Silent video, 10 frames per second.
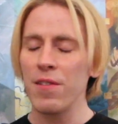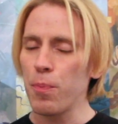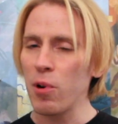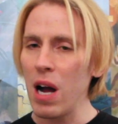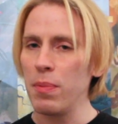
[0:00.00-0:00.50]
Now
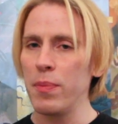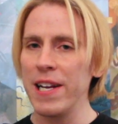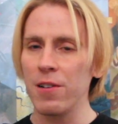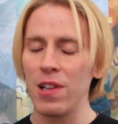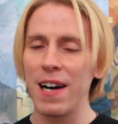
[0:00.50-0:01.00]
the problem
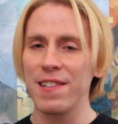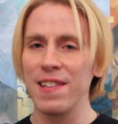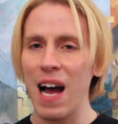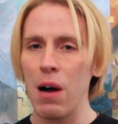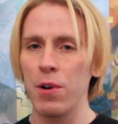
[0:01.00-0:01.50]
here
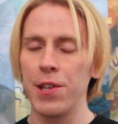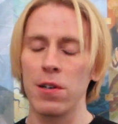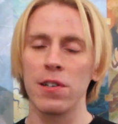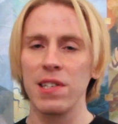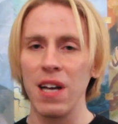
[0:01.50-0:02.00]
lies not with
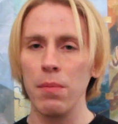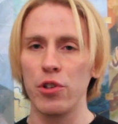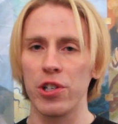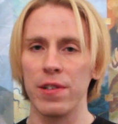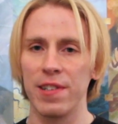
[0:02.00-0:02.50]
your
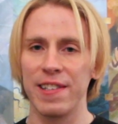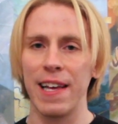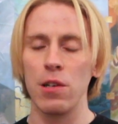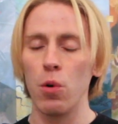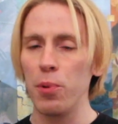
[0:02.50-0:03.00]
assumptions, it's
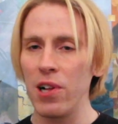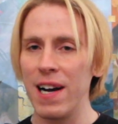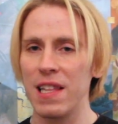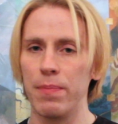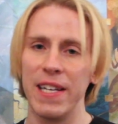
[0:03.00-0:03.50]
that you
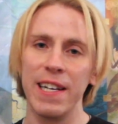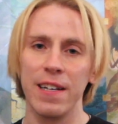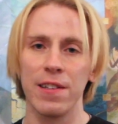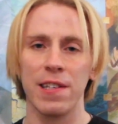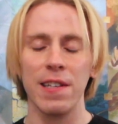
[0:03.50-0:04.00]
apply them
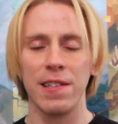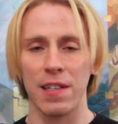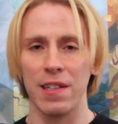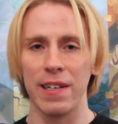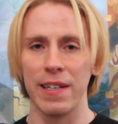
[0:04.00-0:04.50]

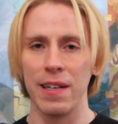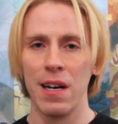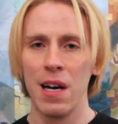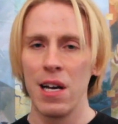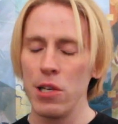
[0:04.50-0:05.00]
inconsistently.
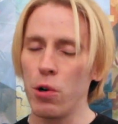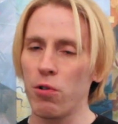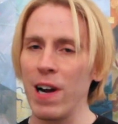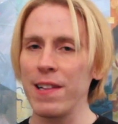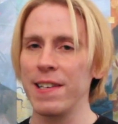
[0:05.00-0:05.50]
You
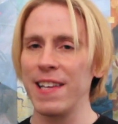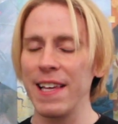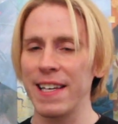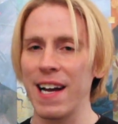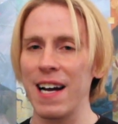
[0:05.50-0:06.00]
correctly
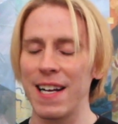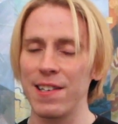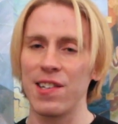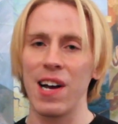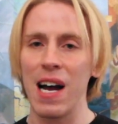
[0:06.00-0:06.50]
say that God
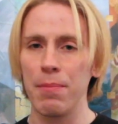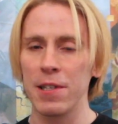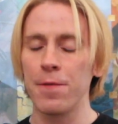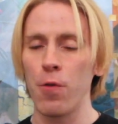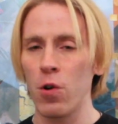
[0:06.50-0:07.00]
has
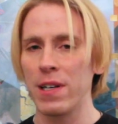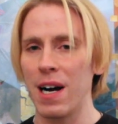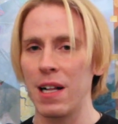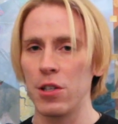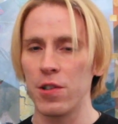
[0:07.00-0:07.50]
timeless
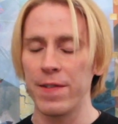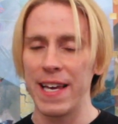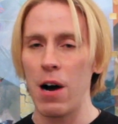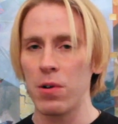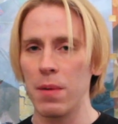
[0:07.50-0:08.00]
foreknowledge of
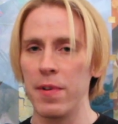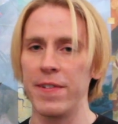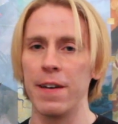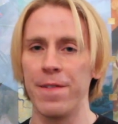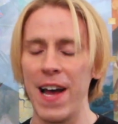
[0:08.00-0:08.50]
the outcome of
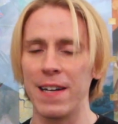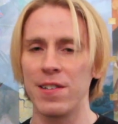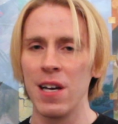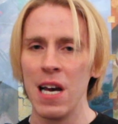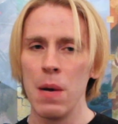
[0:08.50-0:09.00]
the
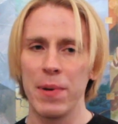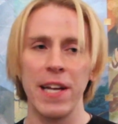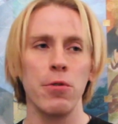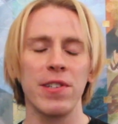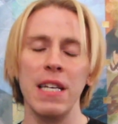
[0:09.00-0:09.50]
event, but
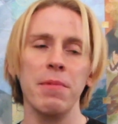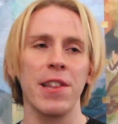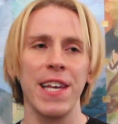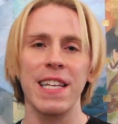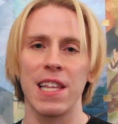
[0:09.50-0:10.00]
that you seem to
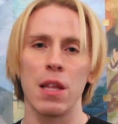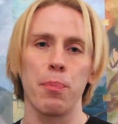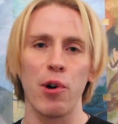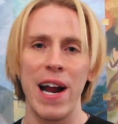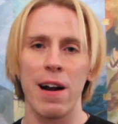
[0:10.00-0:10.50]
think that the
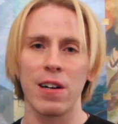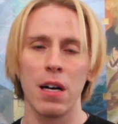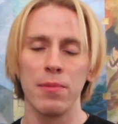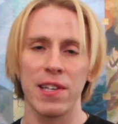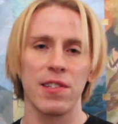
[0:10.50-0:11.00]
prayer
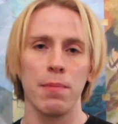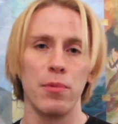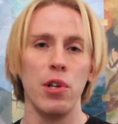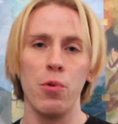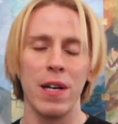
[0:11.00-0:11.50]
comes as
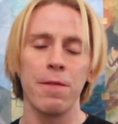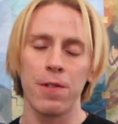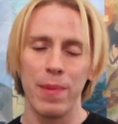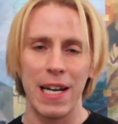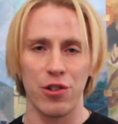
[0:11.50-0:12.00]
some new
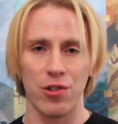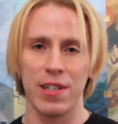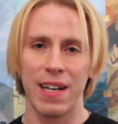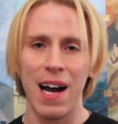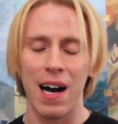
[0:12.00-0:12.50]
information
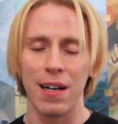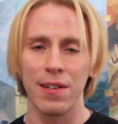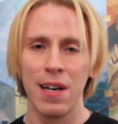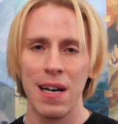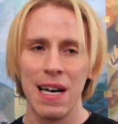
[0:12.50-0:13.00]
to
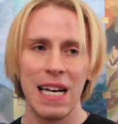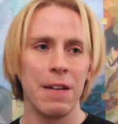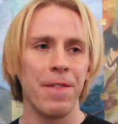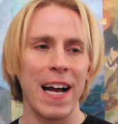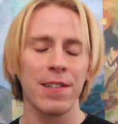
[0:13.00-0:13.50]
God.
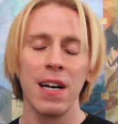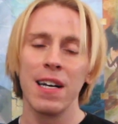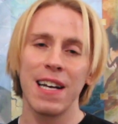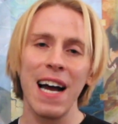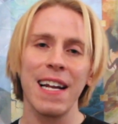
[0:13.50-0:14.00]
In fact,
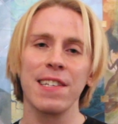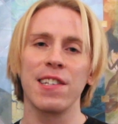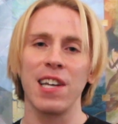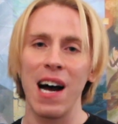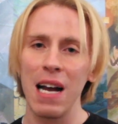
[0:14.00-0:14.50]
God
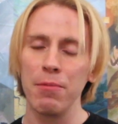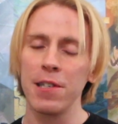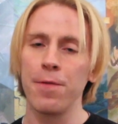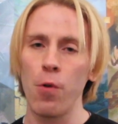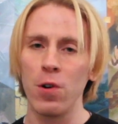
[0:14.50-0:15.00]
has
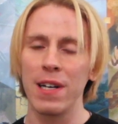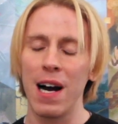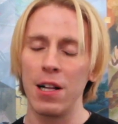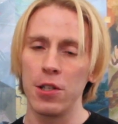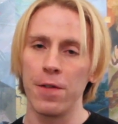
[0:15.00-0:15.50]
timeless
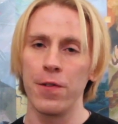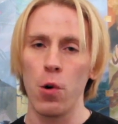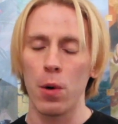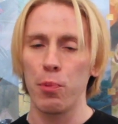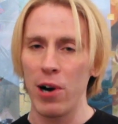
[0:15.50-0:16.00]
foreknowledge of
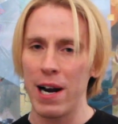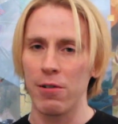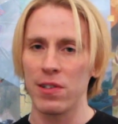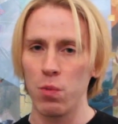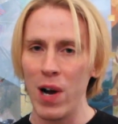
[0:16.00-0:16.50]
your
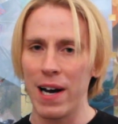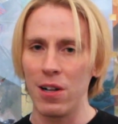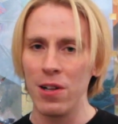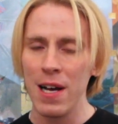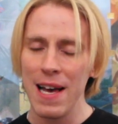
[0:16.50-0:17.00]
prayer as
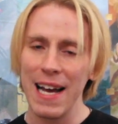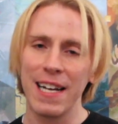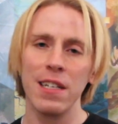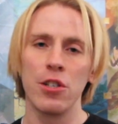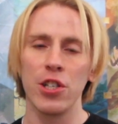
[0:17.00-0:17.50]
well,
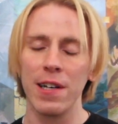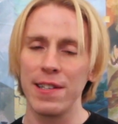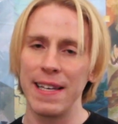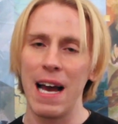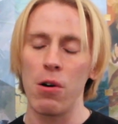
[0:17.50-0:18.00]
and can
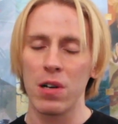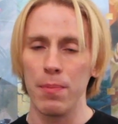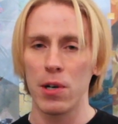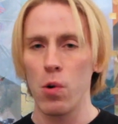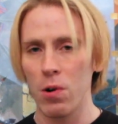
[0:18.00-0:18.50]
adjust the
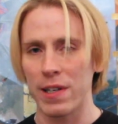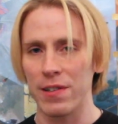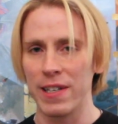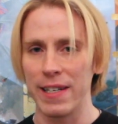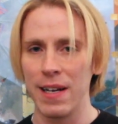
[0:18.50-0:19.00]
outcome
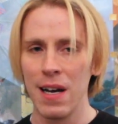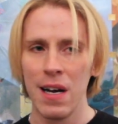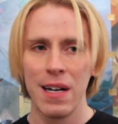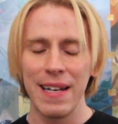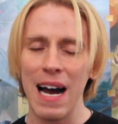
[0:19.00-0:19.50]
accordingly.
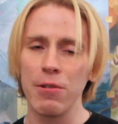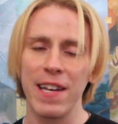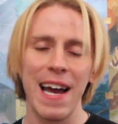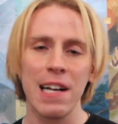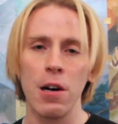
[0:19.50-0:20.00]
Now,
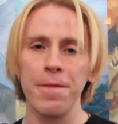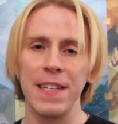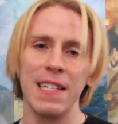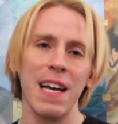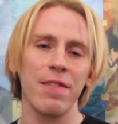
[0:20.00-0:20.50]
to head off
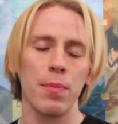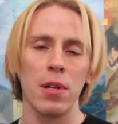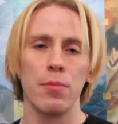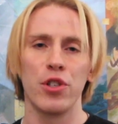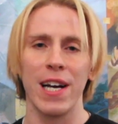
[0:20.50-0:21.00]
the
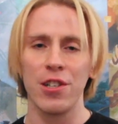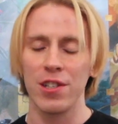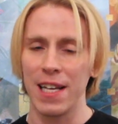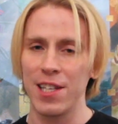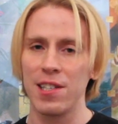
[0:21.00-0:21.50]
inevitable
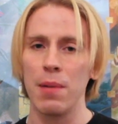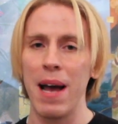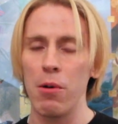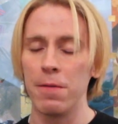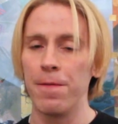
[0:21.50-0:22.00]
objection that this
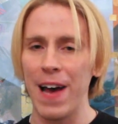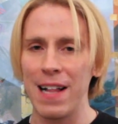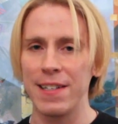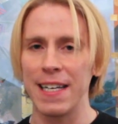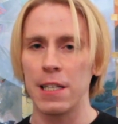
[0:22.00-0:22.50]
somehow
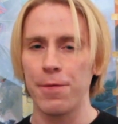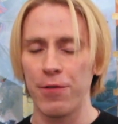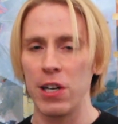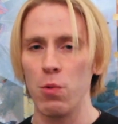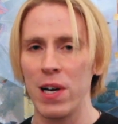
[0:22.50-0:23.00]
invalidates
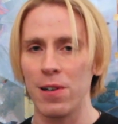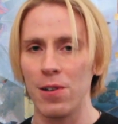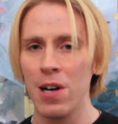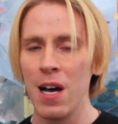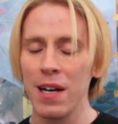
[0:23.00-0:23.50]
free
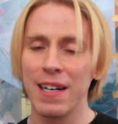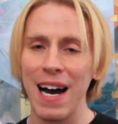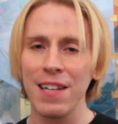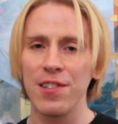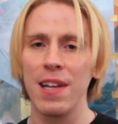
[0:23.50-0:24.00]
will,
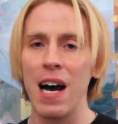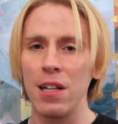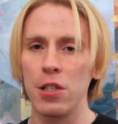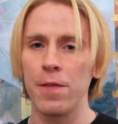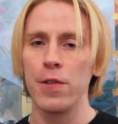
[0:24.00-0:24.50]
God's
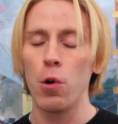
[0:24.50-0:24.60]
knowledge of